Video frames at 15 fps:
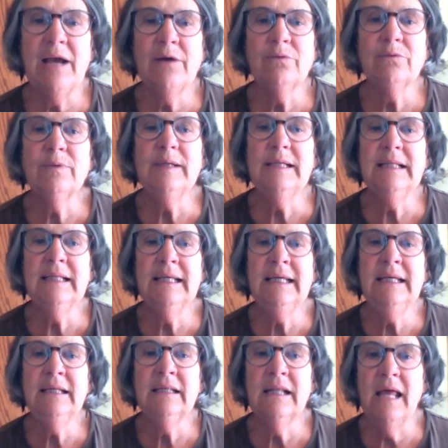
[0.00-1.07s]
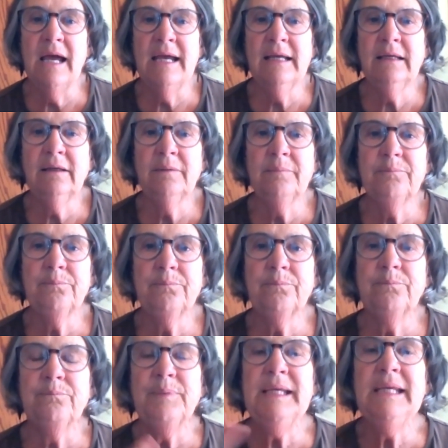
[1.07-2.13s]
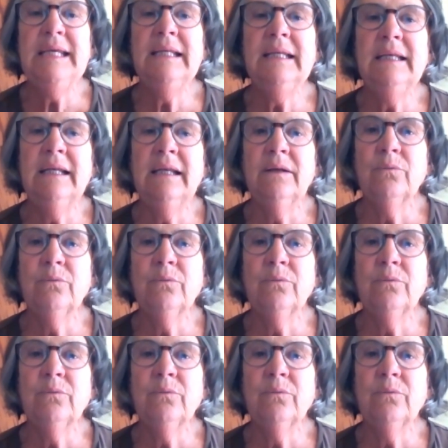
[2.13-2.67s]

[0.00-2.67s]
I really like being